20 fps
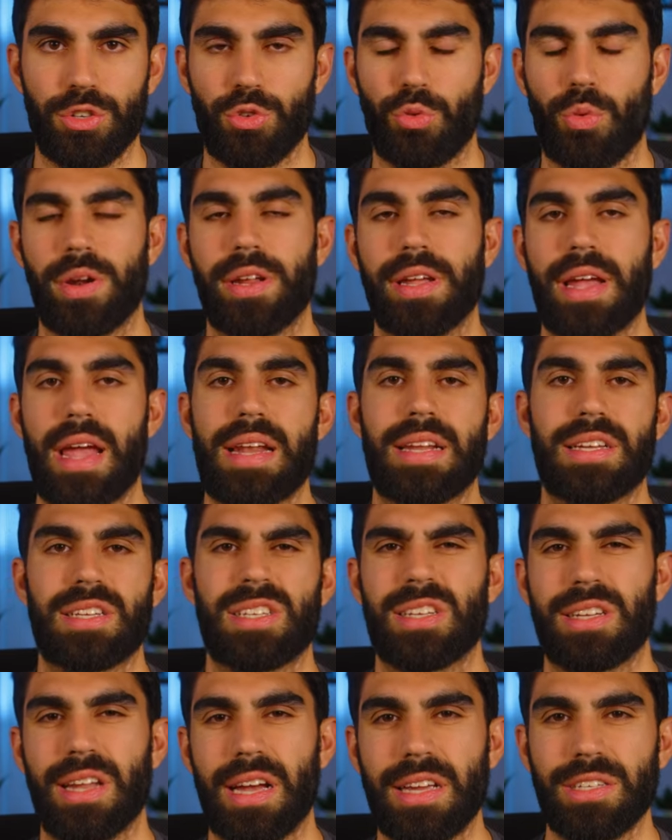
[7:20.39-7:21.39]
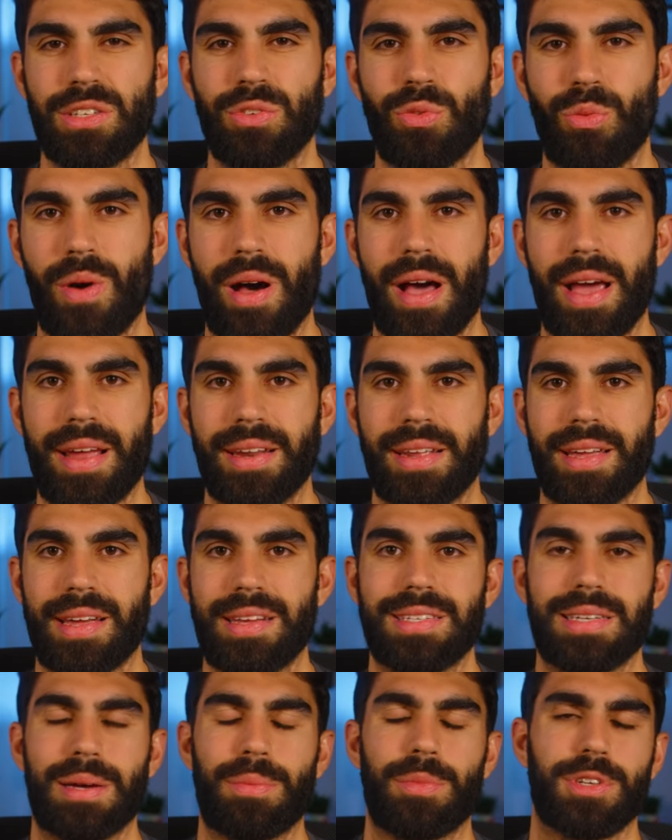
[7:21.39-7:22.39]
28 is nice and wide in
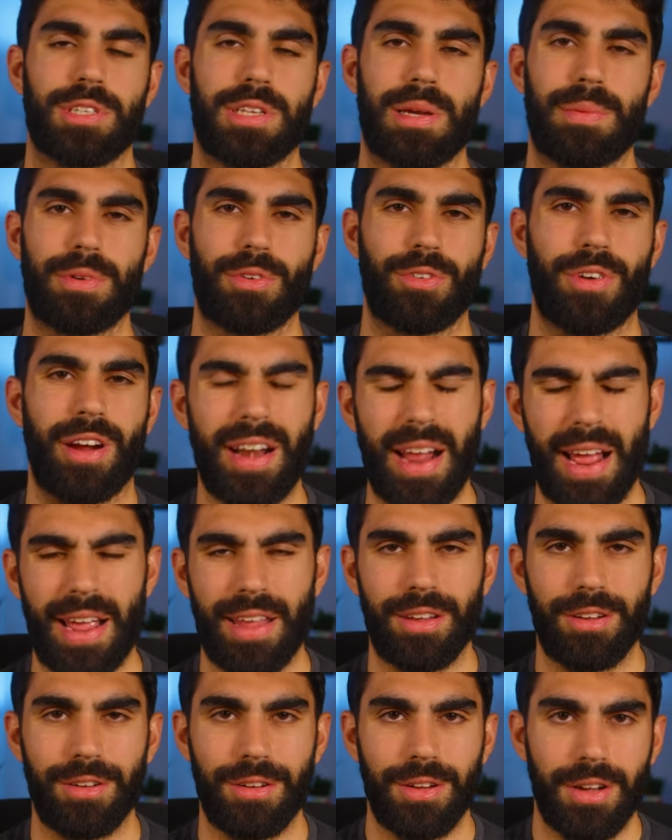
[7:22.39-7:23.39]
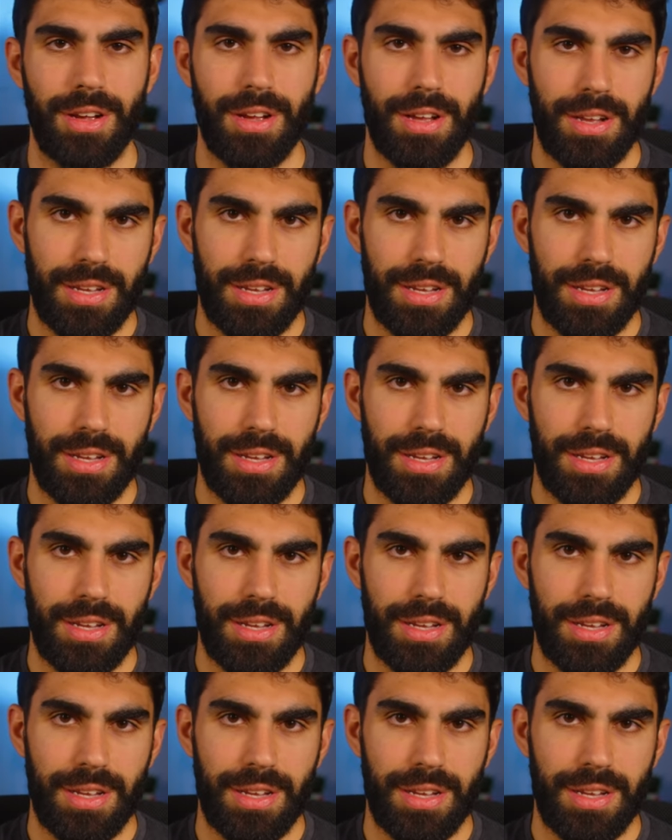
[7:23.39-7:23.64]
case someone's coming right at you.